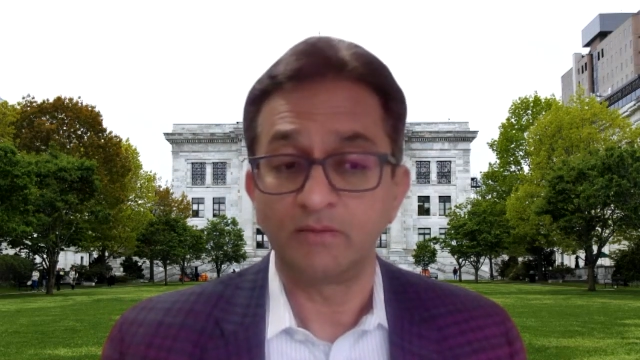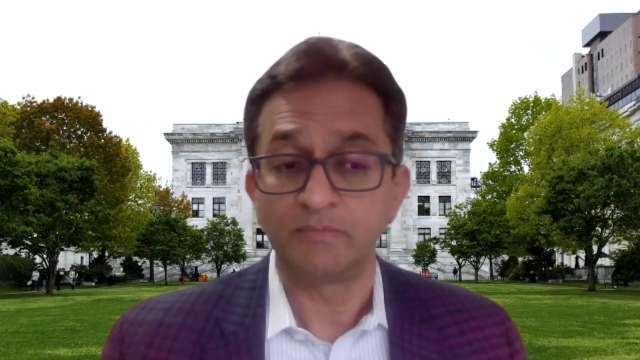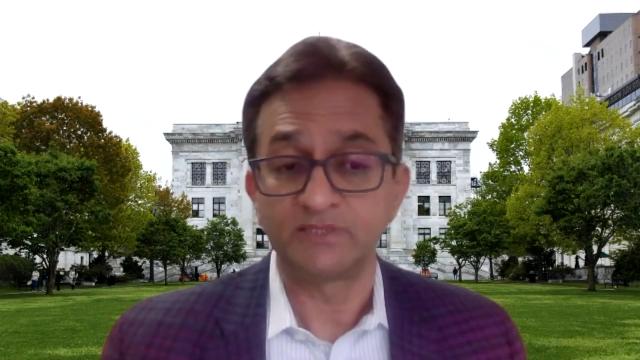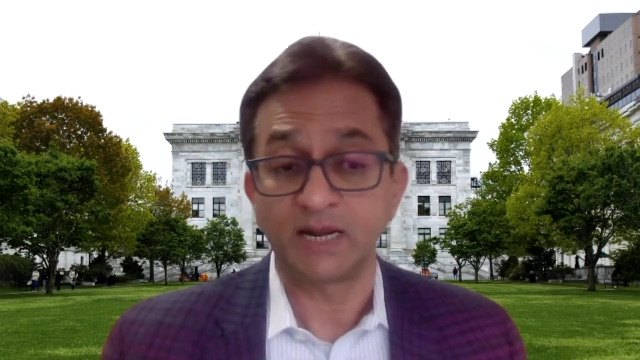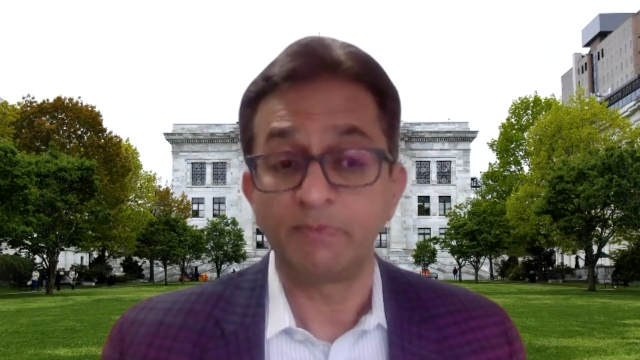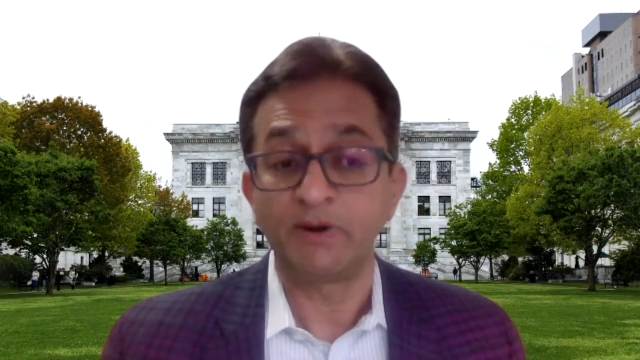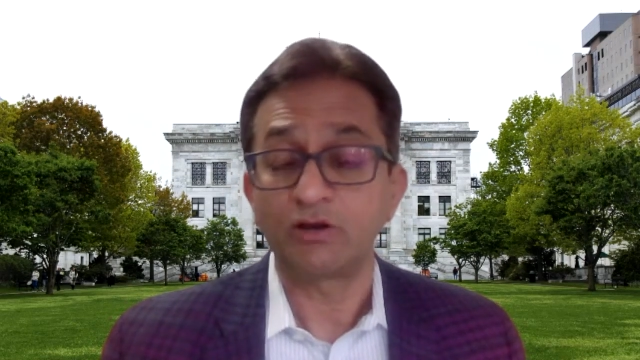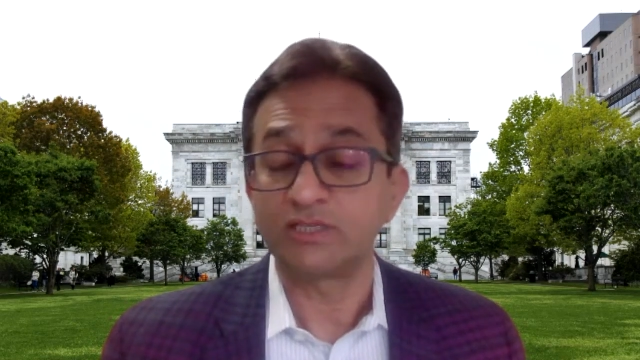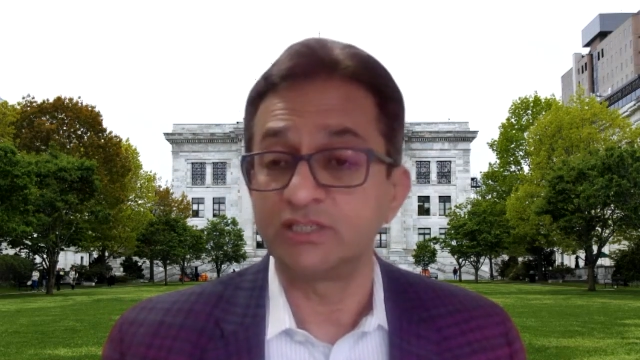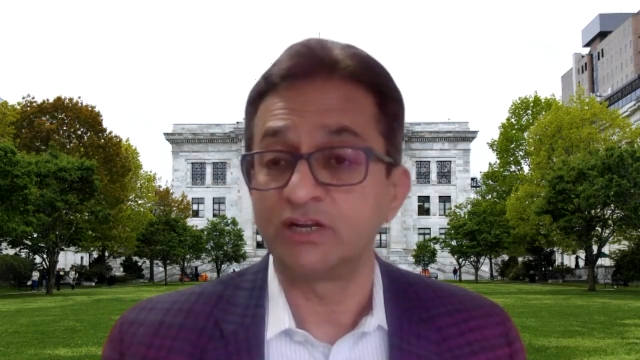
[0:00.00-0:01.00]
cerebral
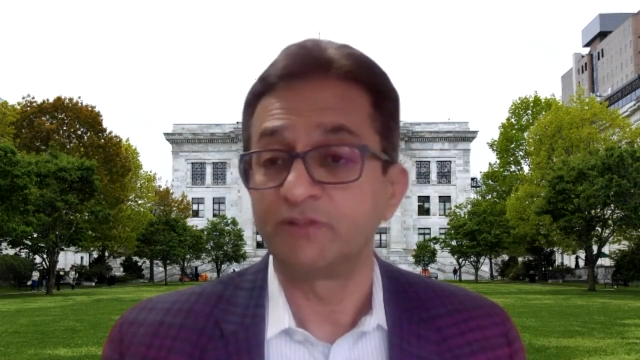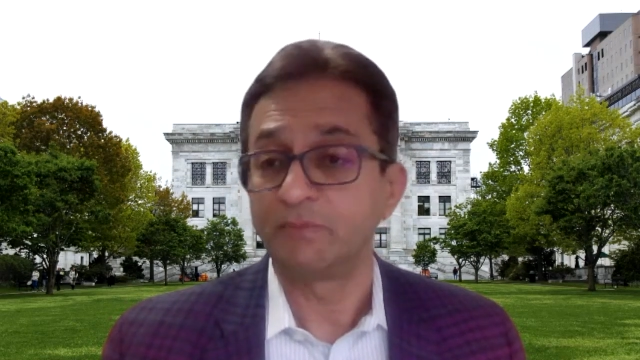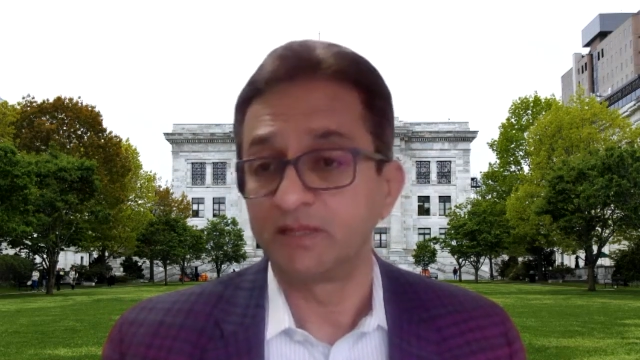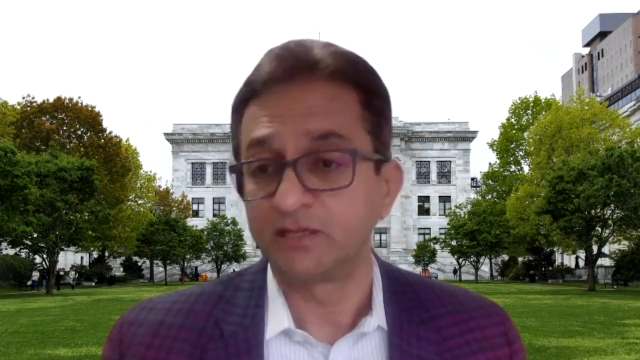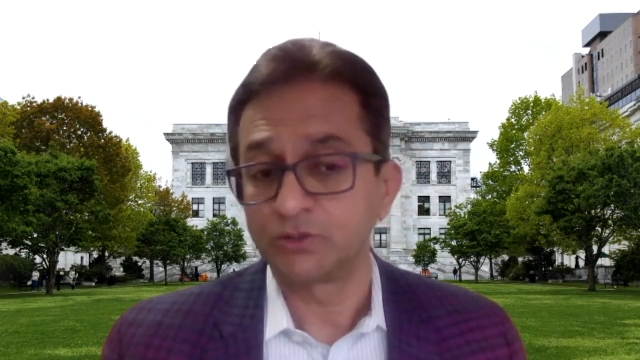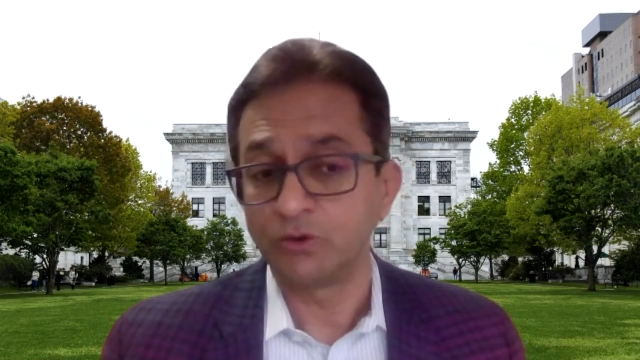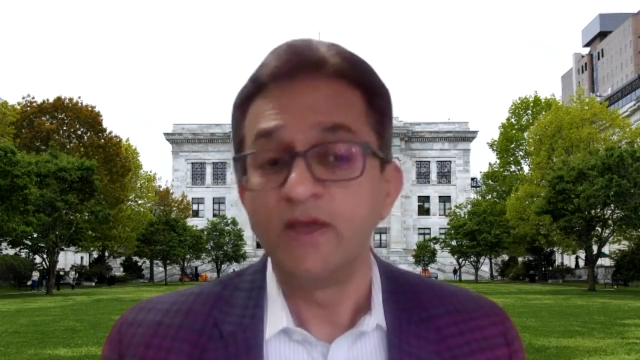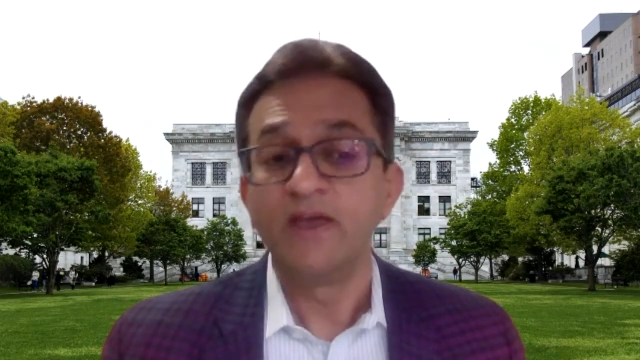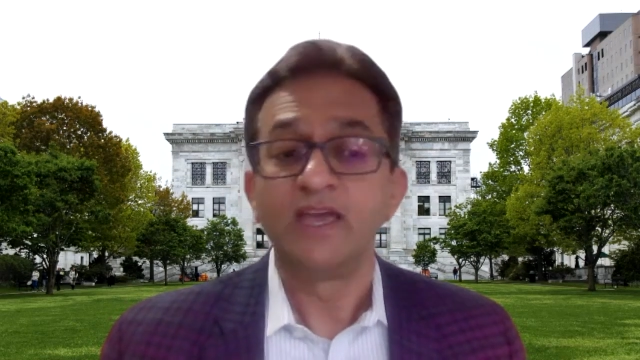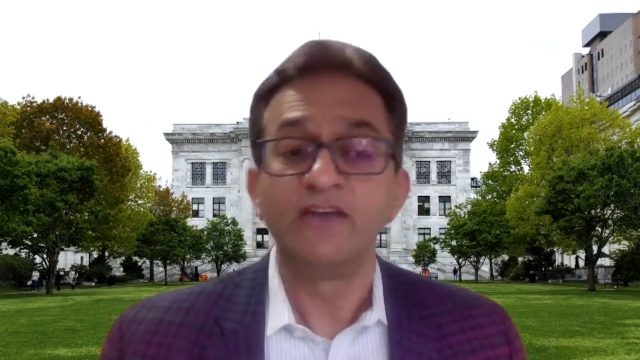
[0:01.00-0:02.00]
oxygen of the mother. So
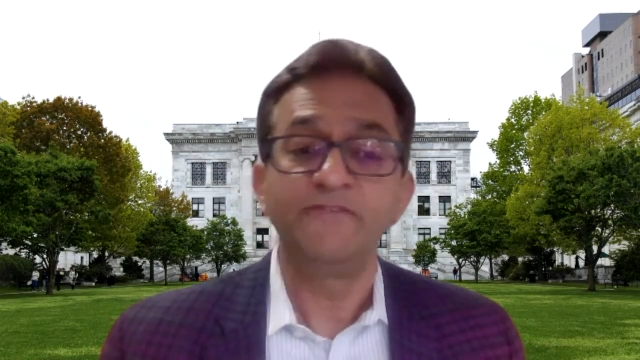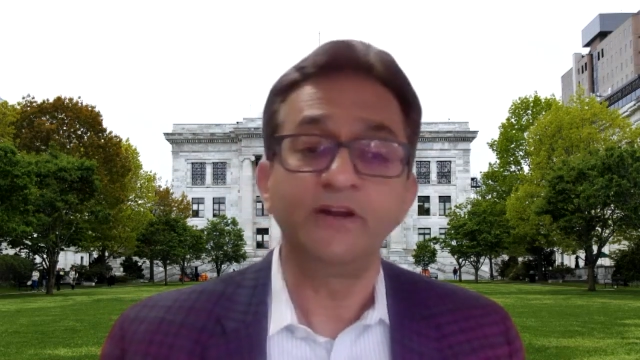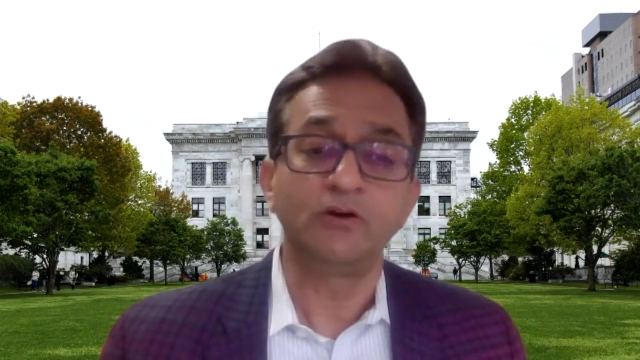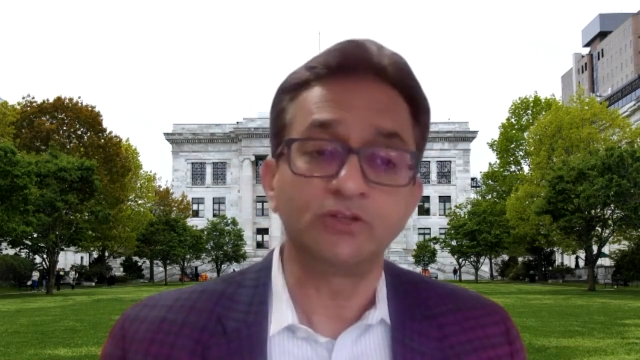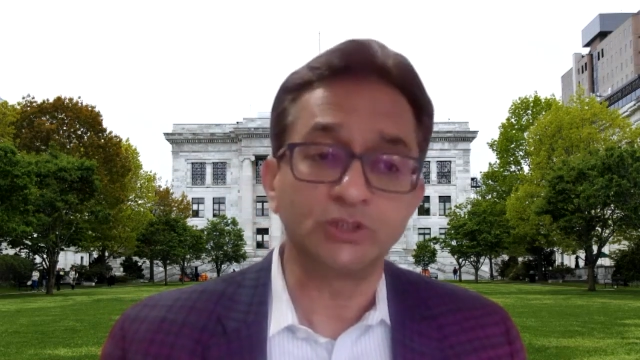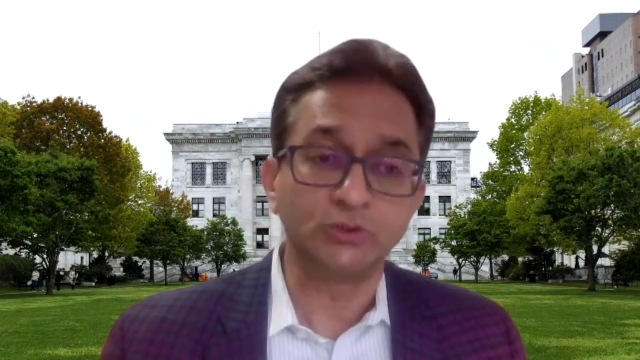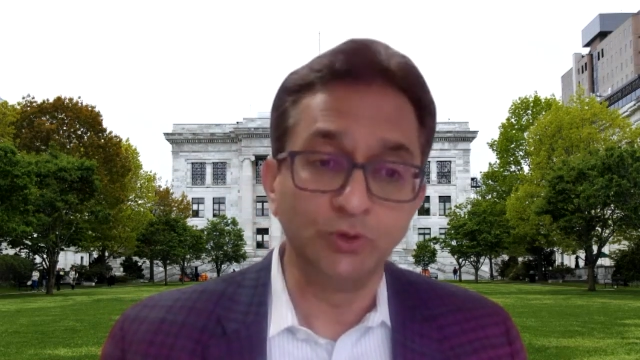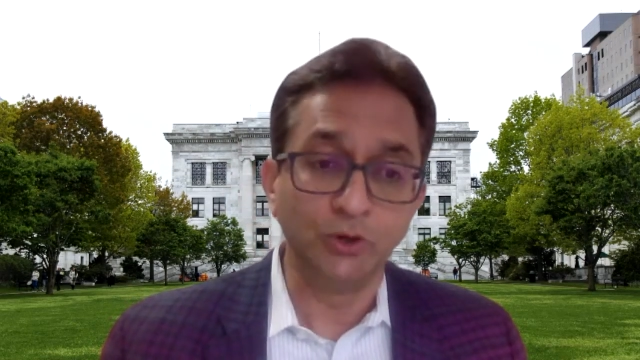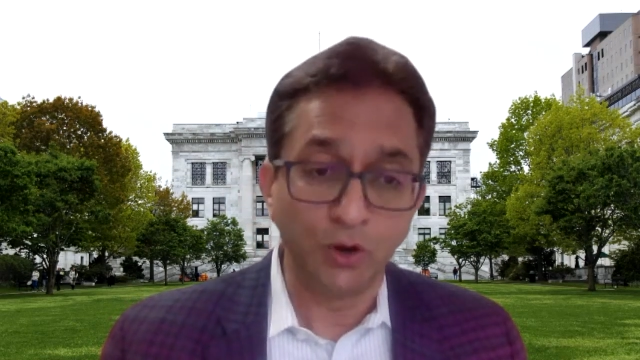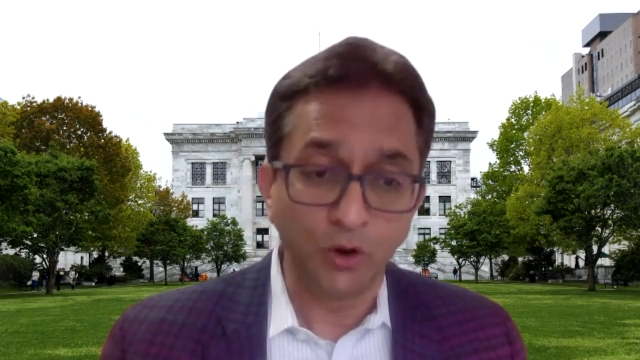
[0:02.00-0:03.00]
if it goes too
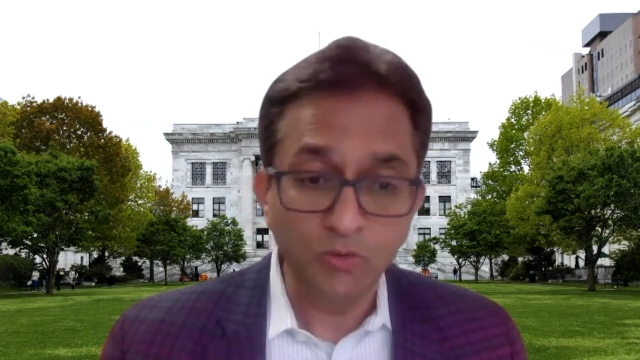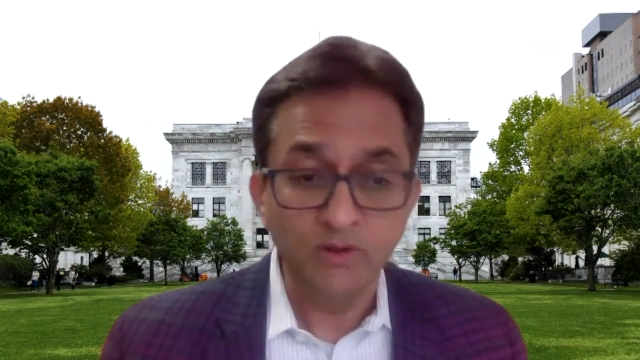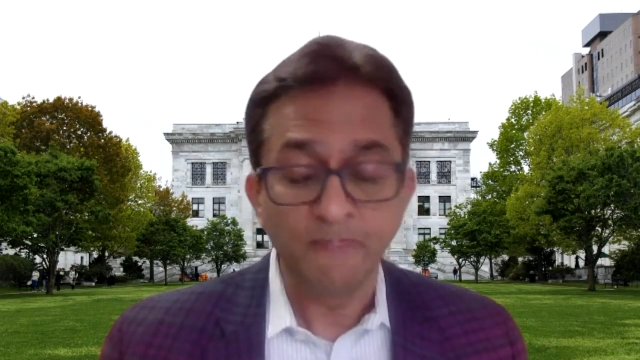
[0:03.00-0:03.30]
low,